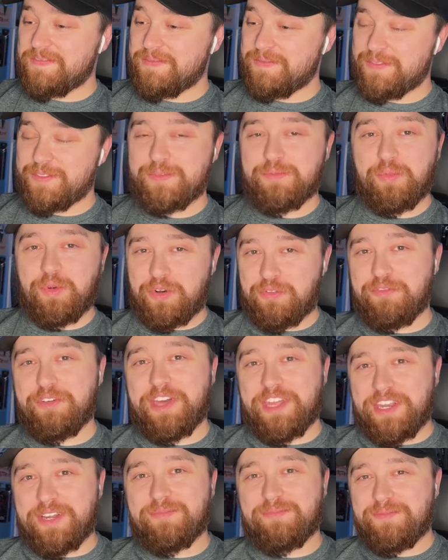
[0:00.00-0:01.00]
It's more
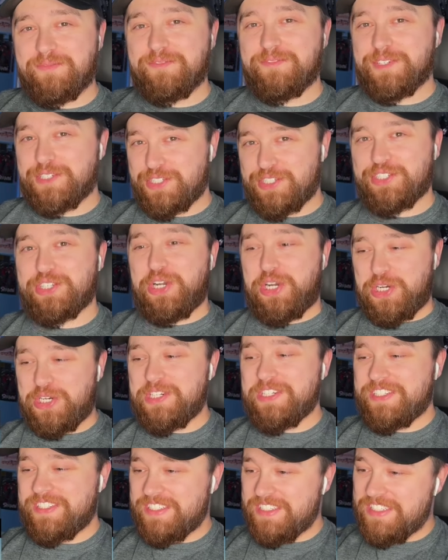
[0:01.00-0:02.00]
venom, for sure. I
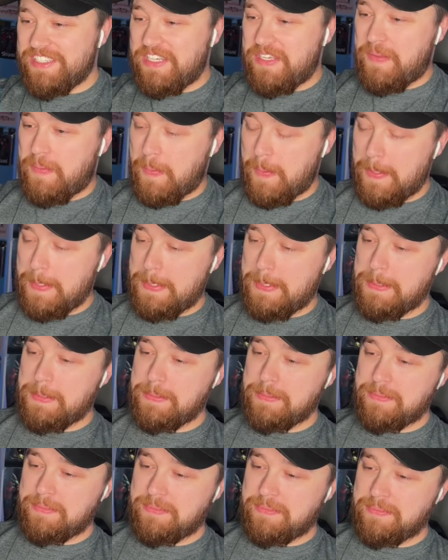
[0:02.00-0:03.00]
always knew it was
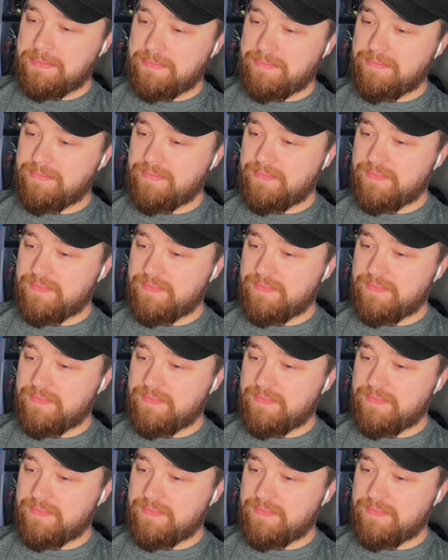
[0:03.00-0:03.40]
impossible.